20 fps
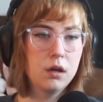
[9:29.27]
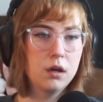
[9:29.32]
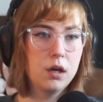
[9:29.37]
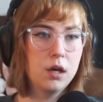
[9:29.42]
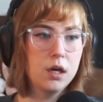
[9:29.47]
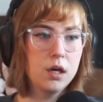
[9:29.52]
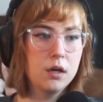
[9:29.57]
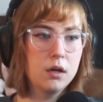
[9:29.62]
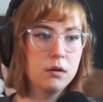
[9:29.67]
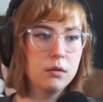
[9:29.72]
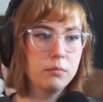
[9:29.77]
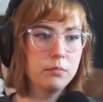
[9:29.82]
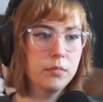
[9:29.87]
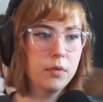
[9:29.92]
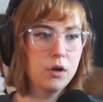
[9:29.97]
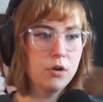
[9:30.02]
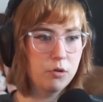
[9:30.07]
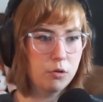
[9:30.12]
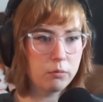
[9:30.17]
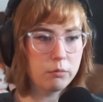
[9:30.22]
um,
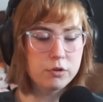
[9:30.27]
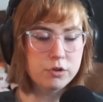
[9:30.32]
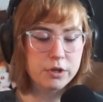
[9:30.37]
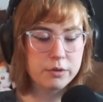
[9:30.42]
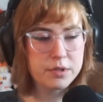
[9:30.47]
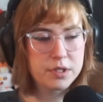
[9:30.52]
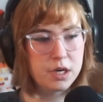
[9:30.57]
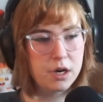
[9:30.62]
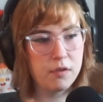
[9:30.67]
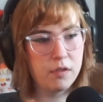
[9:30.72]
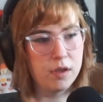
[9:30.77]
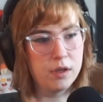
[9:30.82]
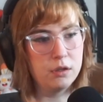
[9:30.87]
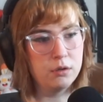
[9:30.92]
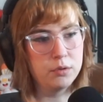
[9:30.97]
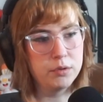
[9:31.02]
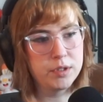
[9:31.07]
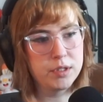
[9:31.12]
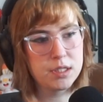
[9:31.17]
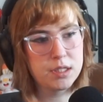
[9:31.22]
a normal jump scare that
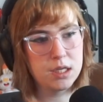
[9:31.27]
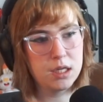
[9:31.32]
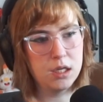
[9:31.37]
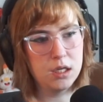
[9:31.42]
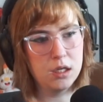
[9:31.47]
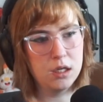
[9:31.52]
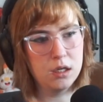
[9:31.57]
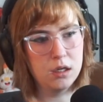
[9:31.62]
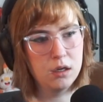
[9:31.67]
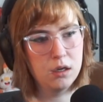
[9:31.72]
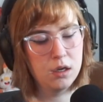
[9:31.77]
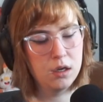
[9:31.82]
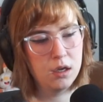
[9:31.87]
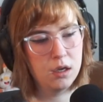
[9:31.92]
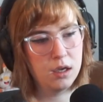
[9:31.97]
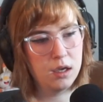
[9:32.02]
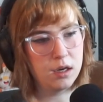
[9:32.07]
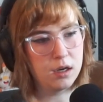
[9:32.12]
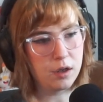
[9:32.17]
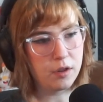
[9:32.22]
you would see
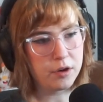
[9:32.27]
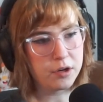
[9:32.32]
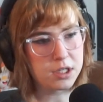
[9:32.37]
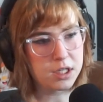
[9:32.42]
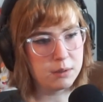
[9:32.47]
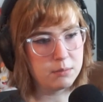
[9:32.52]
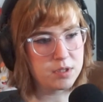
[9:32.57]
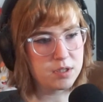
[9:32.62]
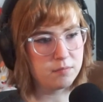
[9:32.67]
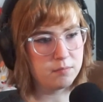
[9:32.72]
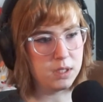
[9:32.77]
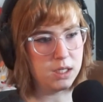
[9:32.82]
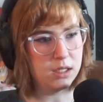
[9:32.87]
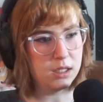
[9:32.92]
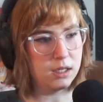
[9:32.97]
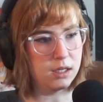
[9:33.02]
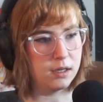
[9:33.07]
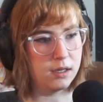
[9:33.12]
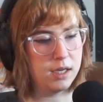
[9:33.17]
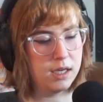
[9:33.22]
in other types of
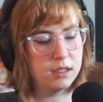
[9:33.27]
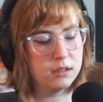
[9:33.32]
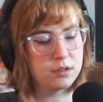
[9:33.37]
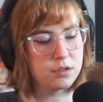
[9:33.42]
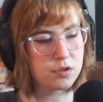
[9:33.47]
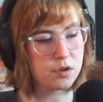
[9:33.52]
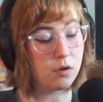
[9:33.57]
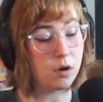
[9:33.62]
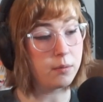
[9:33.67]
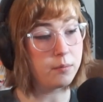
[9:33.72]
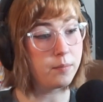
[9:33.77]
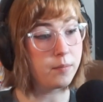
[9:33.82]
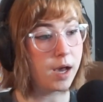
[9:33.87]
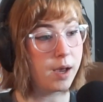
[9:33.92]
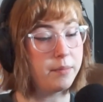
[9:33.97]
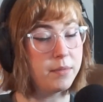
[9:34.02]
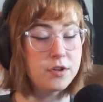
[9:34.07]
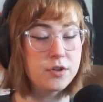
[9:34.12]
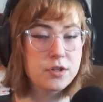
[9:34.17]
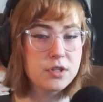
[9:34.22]
media. And so I'm,
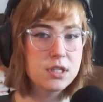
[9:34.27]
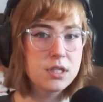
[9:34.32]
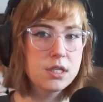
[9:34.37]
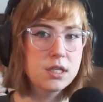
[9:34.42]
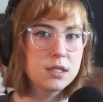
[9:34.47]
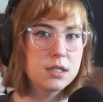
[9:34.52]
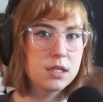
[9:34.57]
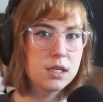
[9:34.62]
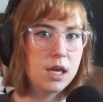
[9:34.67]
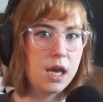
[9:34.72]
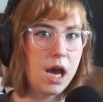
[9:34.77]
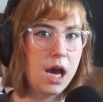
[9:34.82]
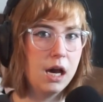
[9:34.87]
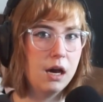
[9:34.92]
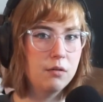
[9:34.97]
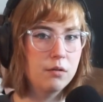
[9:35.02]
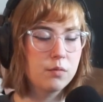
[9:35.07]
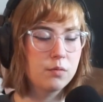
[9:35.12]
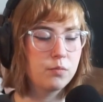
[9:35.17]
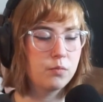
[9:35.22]
I'm interested to see
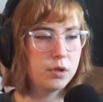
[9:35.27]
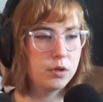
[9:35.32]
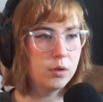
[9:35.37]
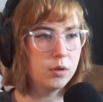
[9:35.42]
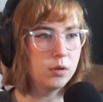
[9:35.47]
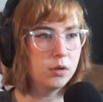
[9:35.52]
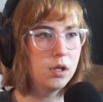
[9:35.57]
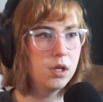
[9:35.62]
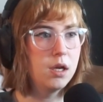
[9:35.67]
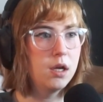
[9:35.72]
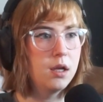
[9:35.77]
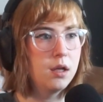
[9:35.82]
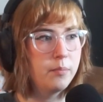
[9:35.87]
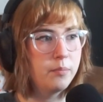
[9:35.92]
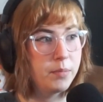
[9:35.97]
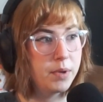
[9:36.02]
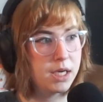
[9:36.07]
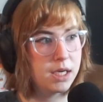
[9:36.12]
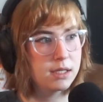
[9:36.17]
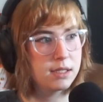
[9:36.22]
how it will
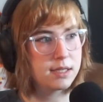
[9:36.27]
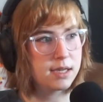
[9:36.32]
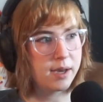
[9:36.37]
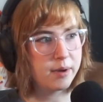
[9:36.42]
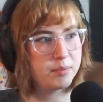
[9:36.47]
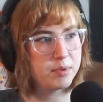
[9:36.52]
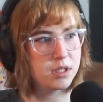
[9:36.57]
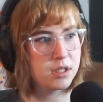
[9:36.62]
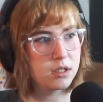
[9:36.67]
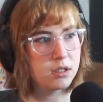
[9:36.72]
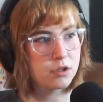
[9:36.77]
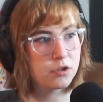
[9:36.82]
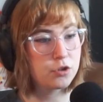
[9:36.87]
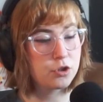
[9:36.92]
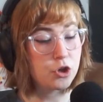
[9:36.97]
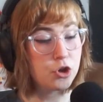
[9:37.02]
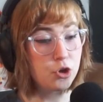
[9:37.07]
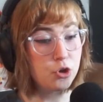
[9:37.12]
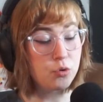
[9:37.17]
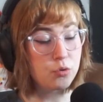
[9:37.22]
be adapted
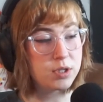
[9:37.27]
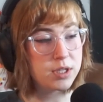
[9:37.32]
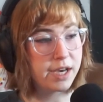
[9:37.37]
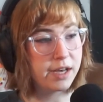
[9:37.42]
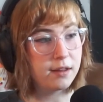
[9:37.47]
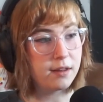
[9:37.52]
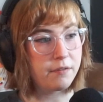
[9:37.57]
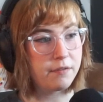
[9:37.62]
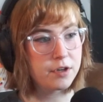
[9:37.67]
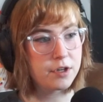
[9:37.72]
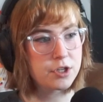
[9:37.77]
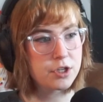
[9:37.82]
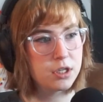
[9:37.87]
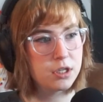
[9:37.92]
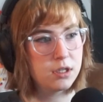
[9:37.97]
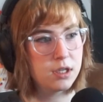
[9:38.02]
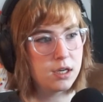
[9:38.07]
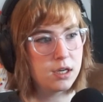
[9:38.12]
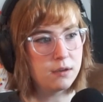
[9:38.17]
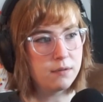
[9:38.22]
to
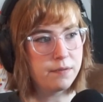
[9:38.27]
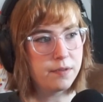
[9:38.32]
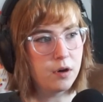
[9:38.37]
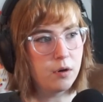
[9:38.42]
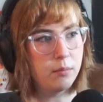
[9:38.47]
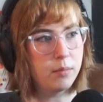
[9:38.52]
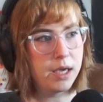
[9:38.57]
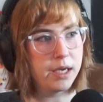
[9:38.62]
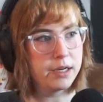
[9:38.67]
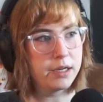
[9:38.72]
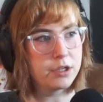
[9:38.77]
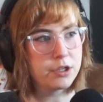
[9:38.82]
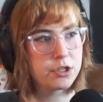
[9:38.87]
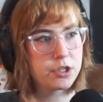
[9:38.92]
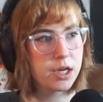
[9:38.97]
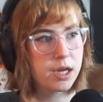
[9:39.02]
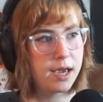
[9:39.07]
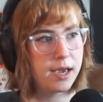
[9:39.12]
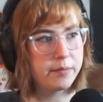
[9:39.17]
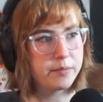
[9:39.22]
television and if they'll manage
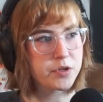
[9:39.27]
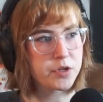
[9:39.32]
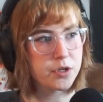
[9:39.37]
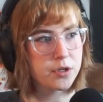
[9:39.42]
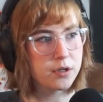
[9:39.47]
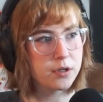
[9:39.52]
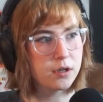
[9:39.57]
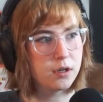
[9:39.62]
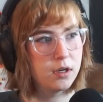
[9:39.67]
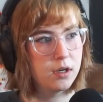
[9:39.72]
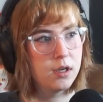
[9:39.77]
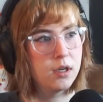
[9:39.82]
to capture